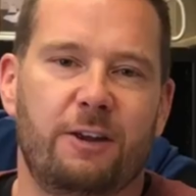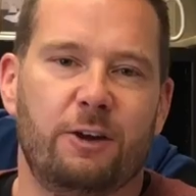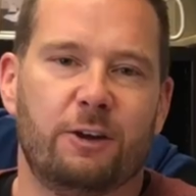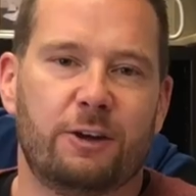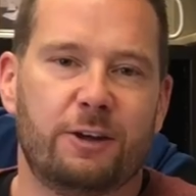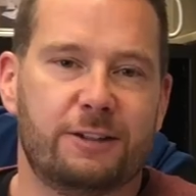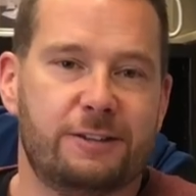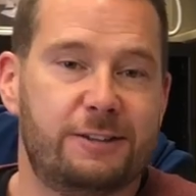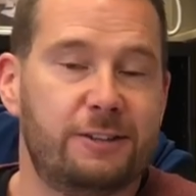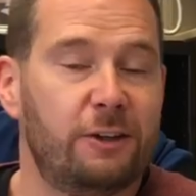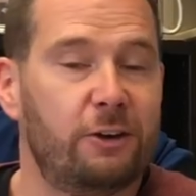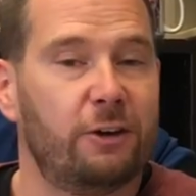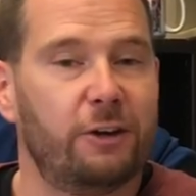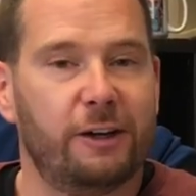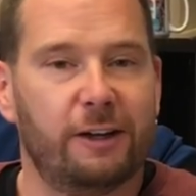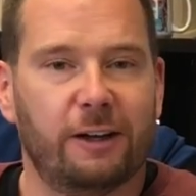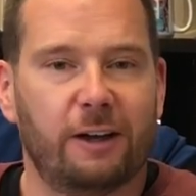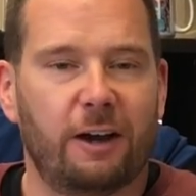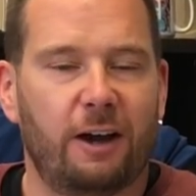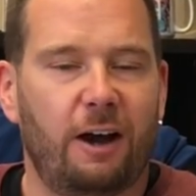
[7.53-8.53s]
you're
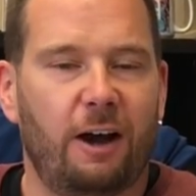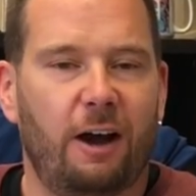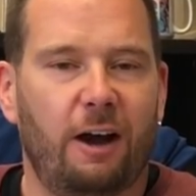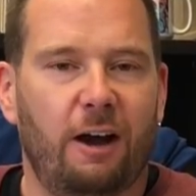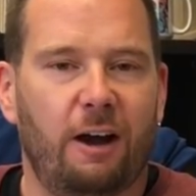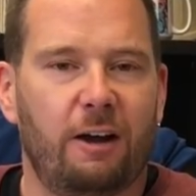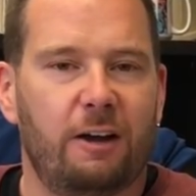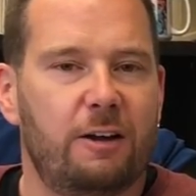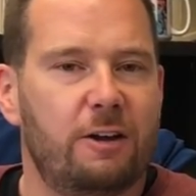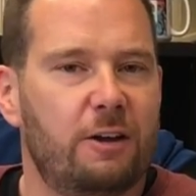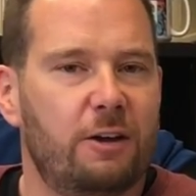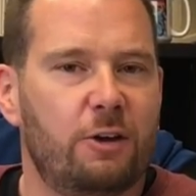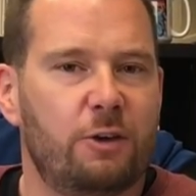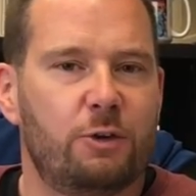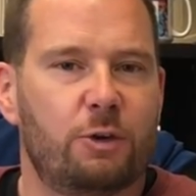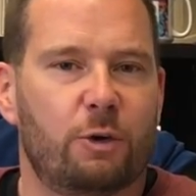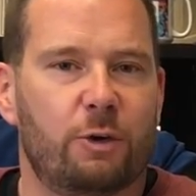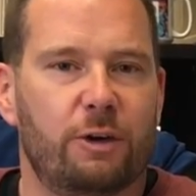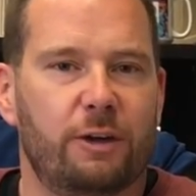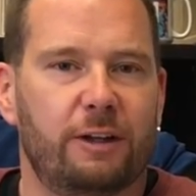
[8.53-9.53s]
considering
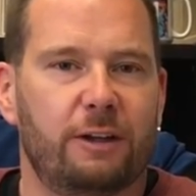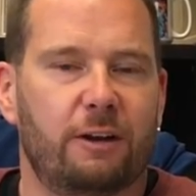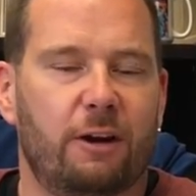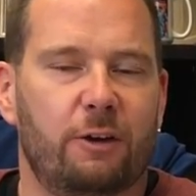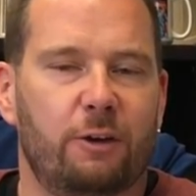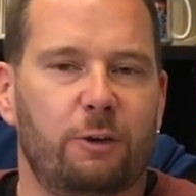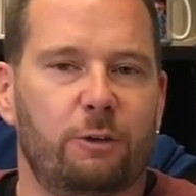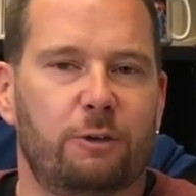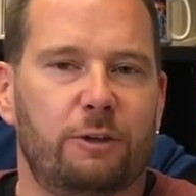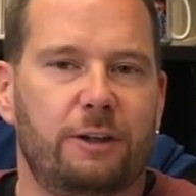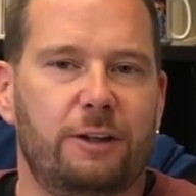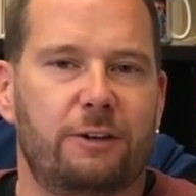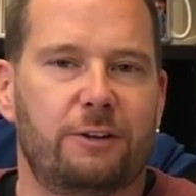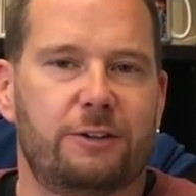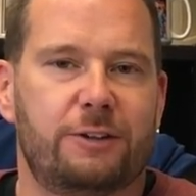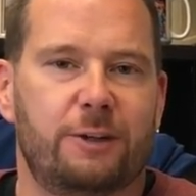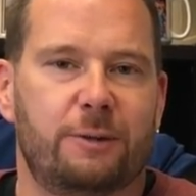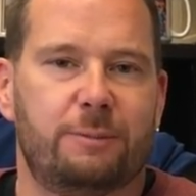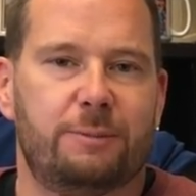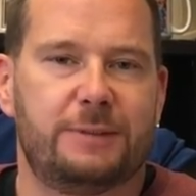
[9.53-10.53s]
joining our youth
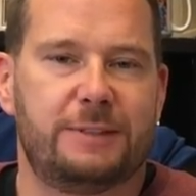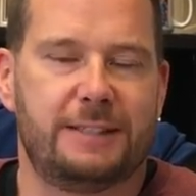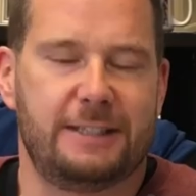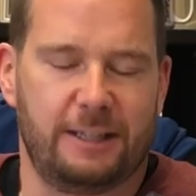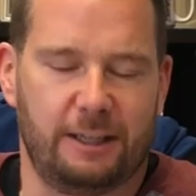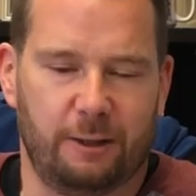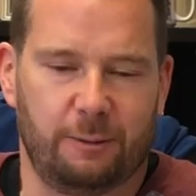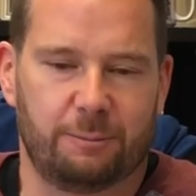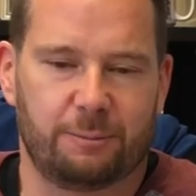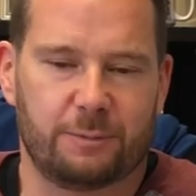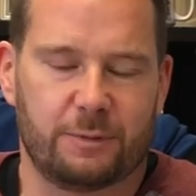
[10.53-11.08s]
leadership team.